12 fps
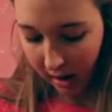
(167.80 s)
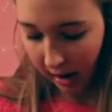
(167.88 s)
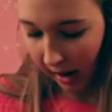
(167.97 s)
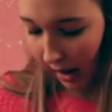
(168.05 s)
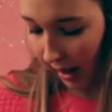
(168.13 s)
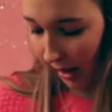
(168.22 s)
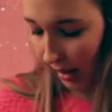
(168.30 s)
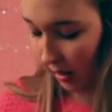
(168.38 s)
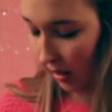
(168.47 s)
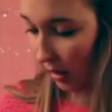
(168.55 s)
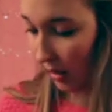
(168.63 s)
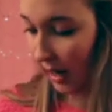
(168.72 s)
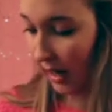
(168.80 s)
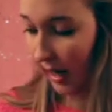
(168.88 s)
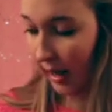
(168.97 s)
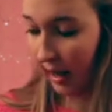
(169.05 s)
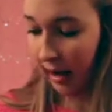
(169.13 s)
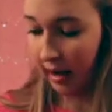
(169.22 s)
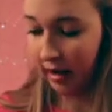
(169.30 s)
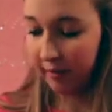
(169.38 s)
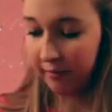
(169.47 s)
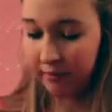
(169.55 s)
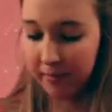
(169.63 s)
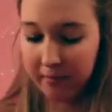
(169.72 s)
uh, then I
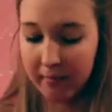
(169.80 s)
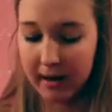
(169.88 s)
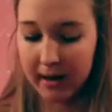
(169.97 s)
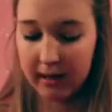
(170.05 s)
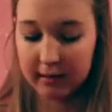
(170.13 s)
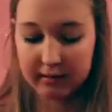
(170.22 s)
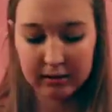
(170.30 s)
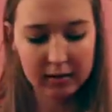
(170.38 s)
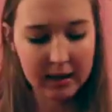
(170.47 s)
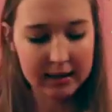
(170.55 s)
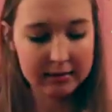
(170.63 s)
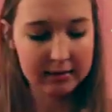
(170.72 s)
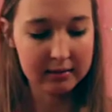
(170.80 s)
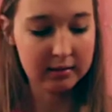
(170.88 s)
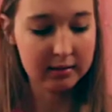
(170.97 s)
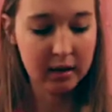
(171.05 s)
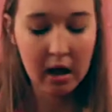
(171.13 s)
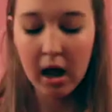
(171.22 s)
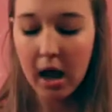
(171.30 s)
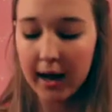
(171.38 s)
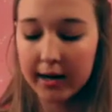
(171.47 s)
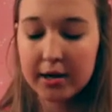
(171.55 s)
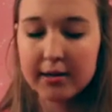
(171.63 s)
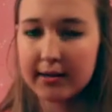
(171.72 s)
have my sunglasses.
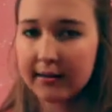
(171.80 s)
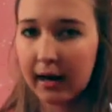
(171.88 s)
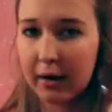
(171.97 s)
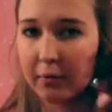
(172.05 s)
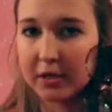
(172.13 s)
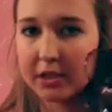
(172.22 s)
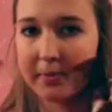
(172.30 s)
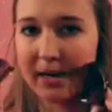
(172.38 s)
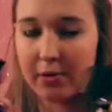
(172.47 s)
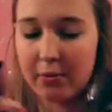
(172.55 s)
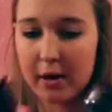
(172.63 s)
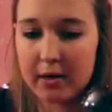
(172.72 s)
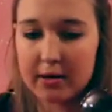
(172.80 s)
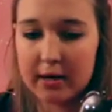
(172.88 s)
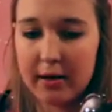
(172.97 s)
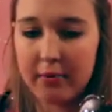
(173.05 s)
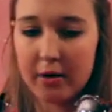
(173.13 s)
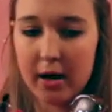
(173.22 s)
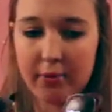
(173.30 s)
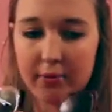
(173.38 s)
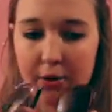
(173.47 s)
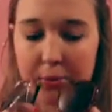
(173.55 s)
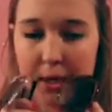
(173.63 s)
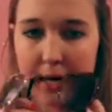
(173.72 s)
I couldn't decide on which pair to wear today when I was
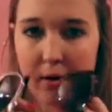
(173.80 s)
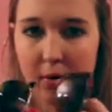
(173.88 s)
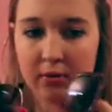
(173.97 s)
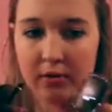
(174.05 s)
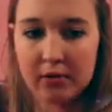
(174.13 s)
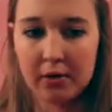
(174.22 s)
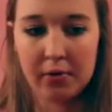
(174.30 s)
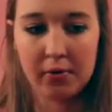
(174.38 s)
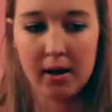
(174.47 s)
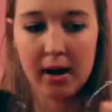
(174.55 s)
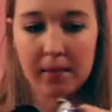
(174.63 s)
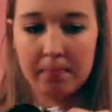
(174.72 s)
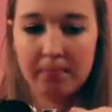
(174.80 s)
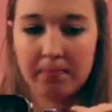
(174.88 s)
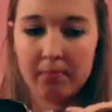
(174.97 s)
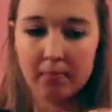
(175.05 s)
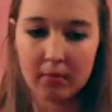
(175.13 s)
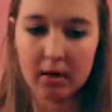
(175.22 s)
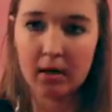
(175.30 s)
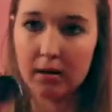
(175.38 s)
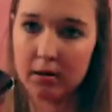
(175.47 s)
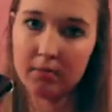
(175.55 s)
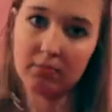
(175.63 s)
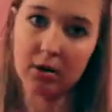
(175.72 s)
going out, so I,
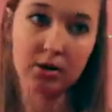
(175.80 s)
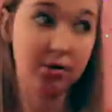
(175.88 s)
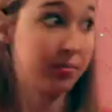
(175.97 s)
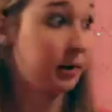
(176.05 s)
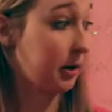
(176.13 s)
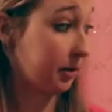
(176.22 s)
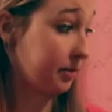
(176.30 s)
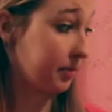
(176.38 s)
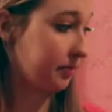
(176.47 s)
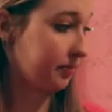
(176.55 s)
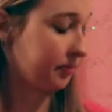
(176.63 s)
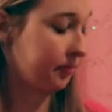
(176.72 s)
I brought two pairs.